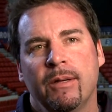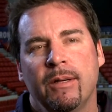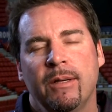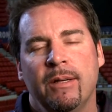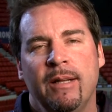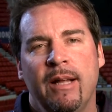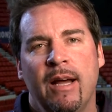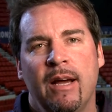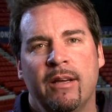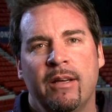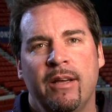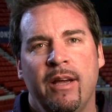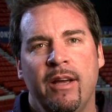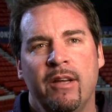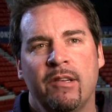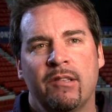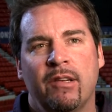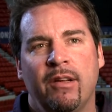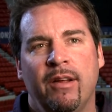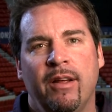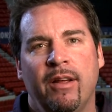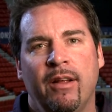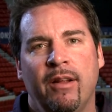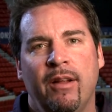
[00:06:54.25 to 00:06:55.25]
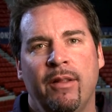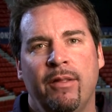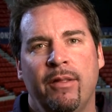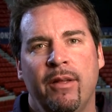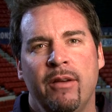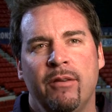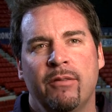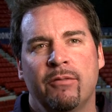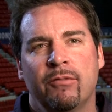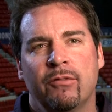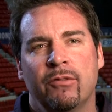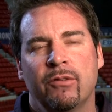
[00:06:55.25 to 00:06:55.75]
In that case, like, I
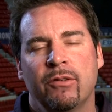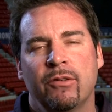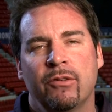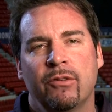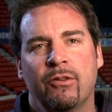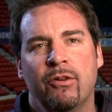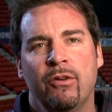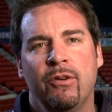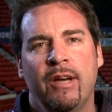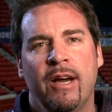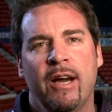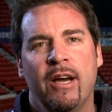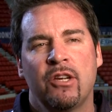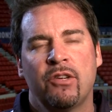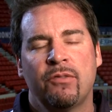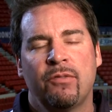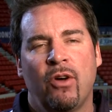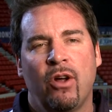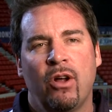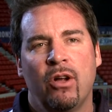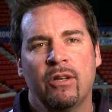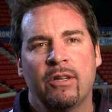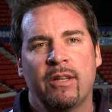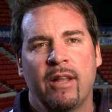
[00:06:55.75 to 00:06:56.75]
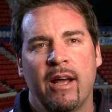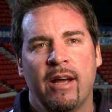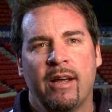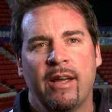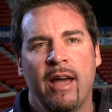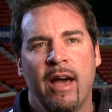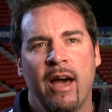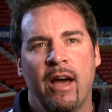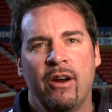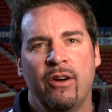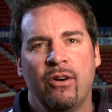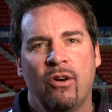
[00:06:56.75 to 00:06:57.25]
think two guys fall into that
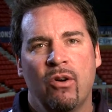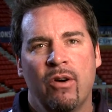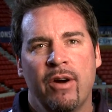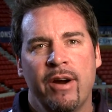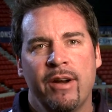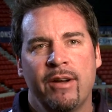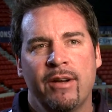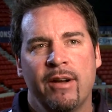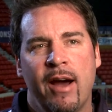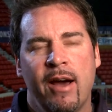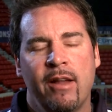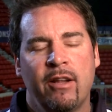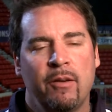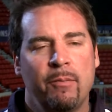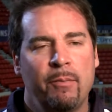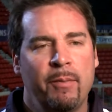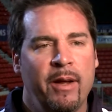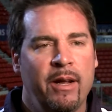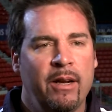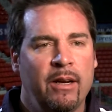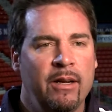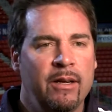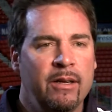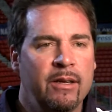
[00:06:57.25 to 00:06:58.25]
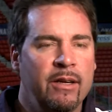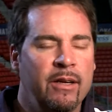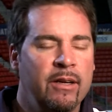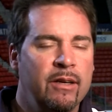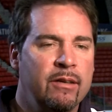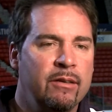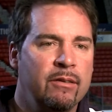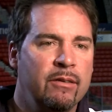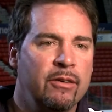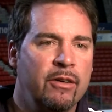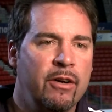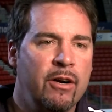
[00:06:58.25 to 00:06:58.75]
category, Tyler Pitlick
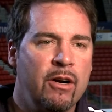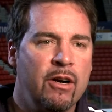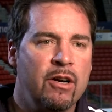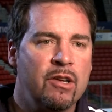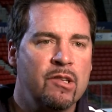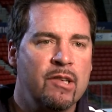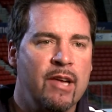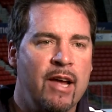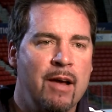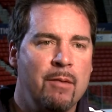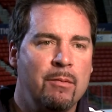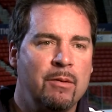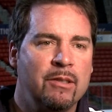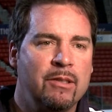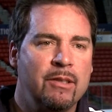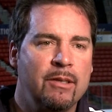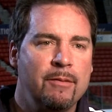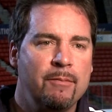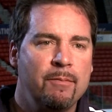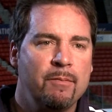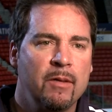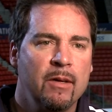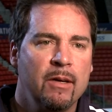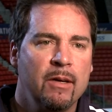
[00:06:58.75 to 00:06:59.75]
and Curtis Hamilton.